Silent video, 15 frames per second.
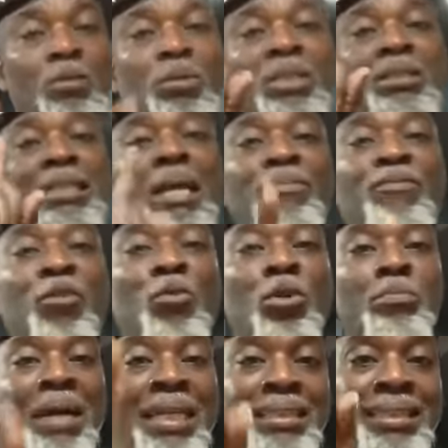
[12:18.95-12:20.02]
We step
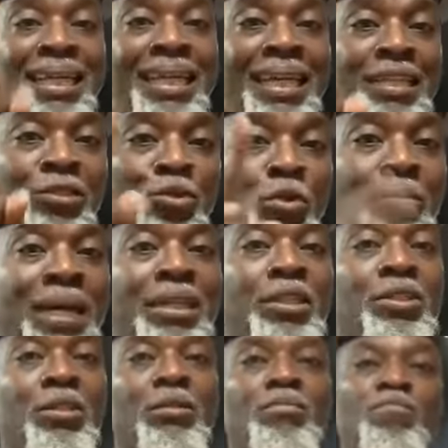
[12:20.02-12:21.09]
forward by taking Yoruba
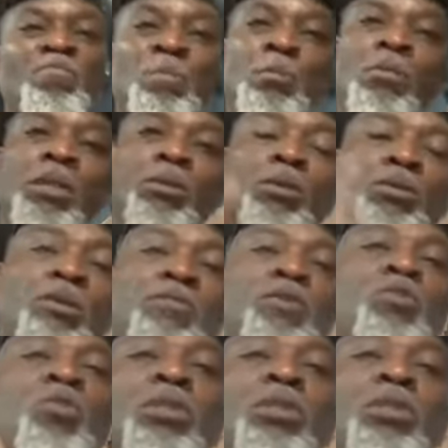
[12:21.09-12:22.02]
Nation. Those of you